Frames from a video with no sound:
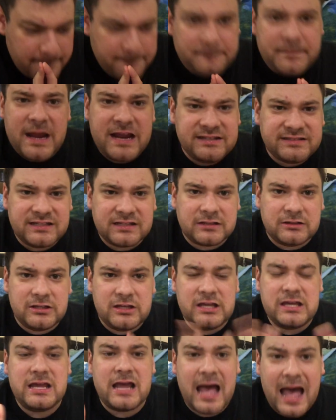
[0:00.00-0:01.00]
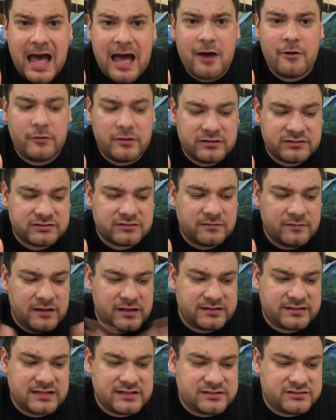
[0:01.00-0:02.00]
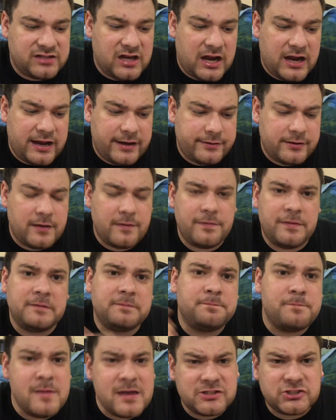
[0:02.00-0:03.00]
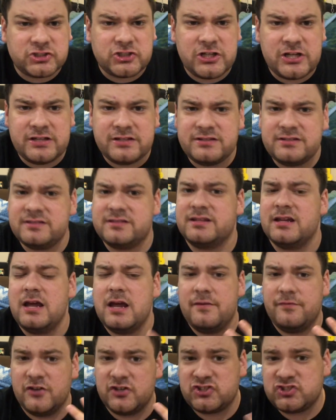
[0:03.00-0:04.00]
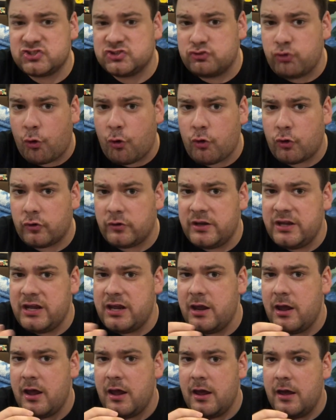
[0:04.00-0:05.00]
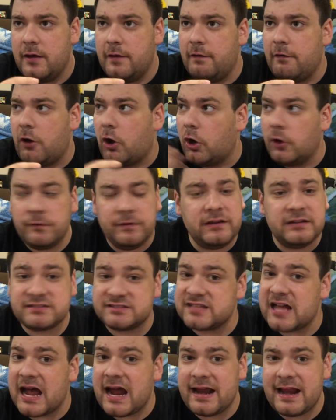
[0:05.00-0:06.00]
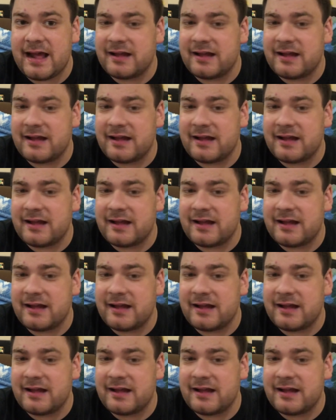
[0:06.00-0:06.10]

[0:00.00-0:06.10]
basically how this is done, the missions, the story, all these side